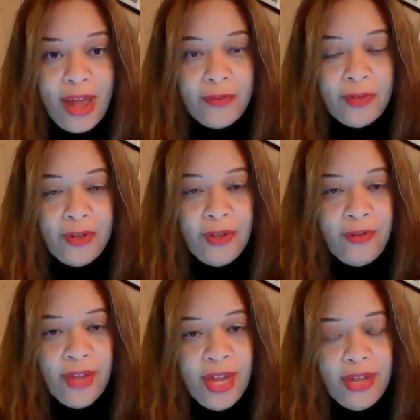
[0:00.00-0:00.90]
after the
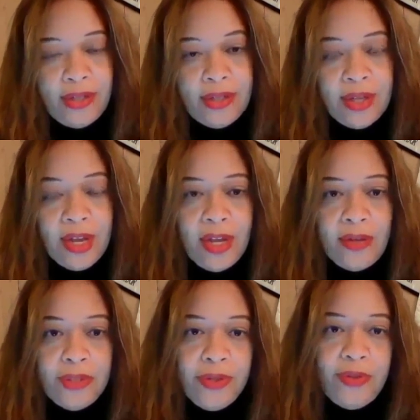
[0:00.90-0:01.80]
events
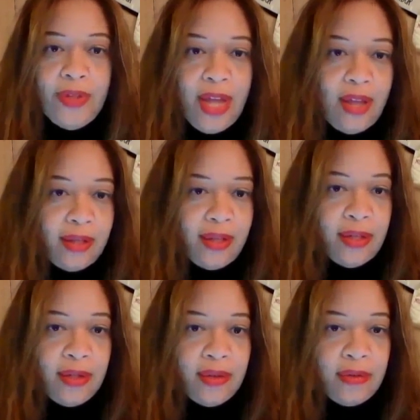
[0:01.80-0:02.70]
of
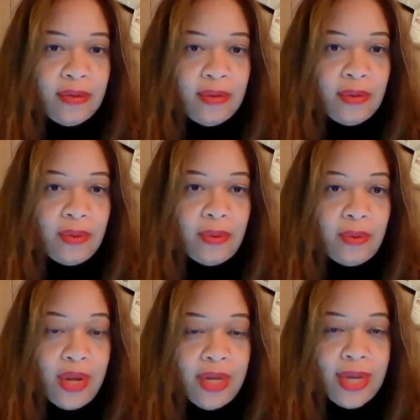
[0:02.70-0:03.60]

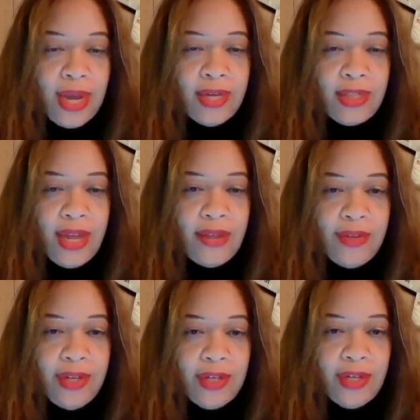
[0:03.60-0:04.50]
2001,
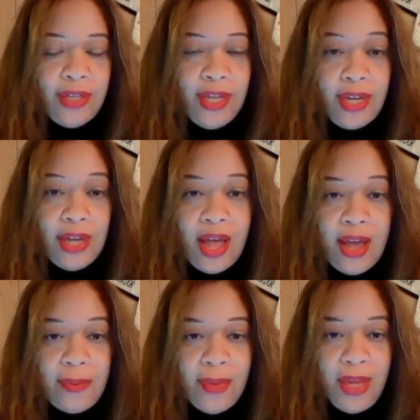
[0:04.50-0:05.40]
9/11, the
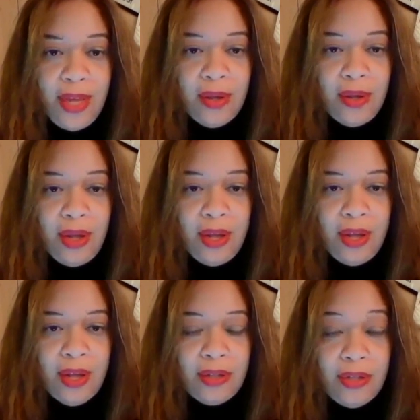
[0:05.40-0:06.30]
economy
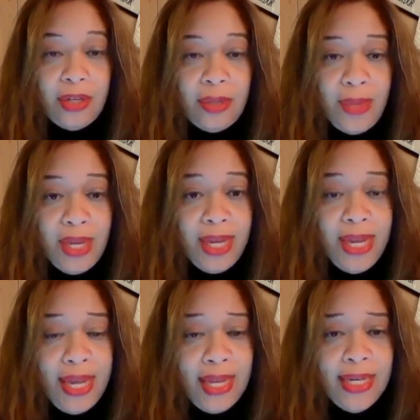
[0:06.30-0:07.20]
took a big
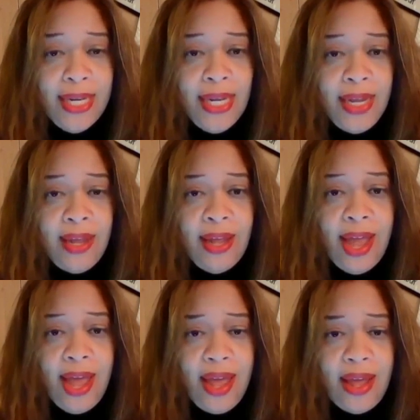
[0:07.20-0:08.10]
hit.
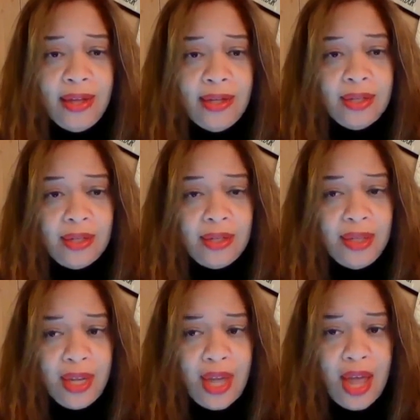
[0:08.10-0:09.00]
And
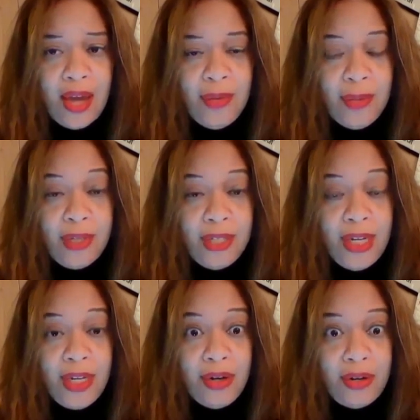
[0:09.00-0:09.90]
the economy,
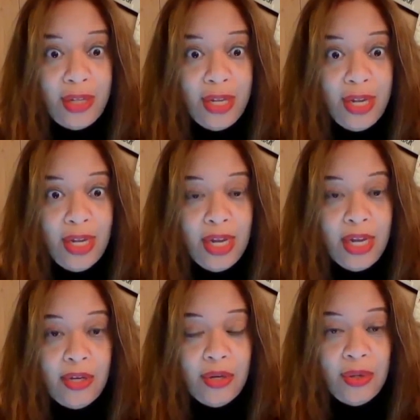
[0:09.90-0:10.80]
particularly
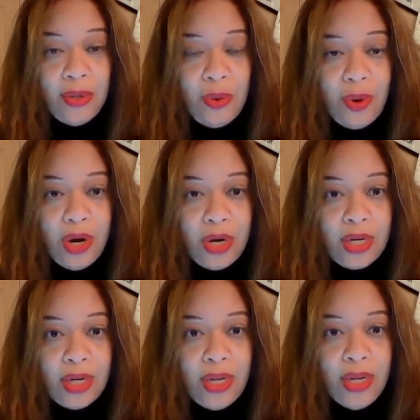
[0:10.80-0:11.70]
in New
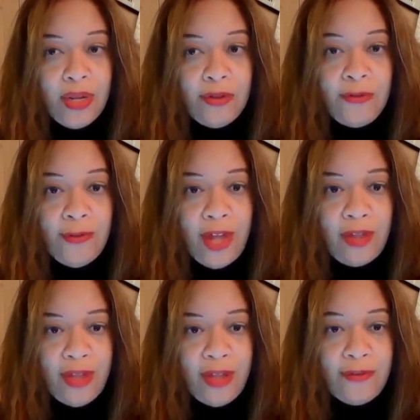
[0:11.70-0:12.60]
York,
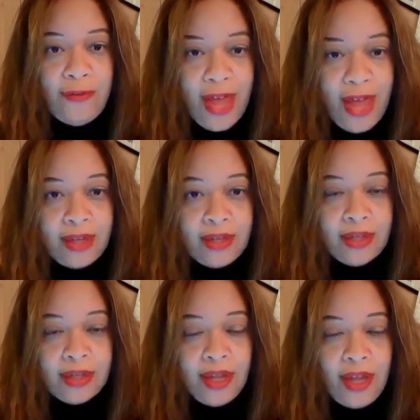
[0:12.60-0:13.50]
felt the
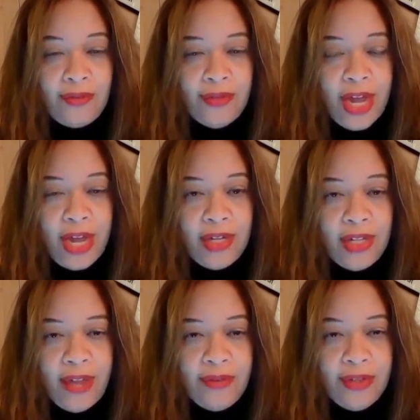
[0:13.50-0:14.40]
effects of
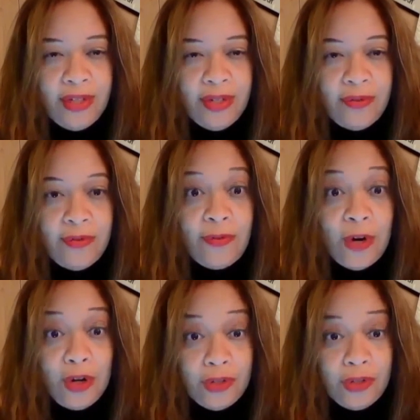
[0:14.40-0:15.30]
9/11
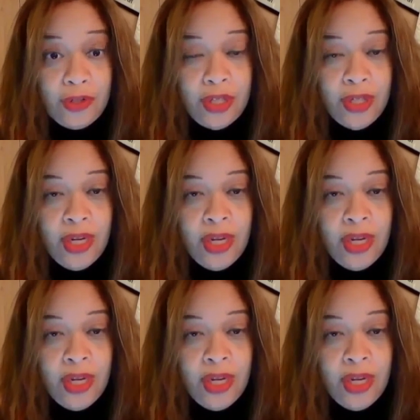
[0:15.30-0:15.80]
first.